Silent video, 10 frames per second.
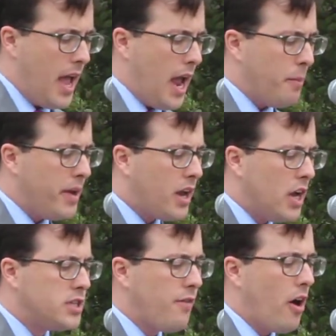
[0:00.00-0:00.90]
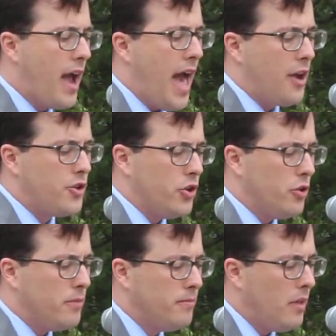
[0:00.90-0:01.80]
And because of our
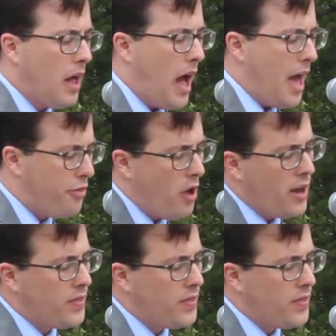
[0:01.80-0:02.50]
attitude, I thought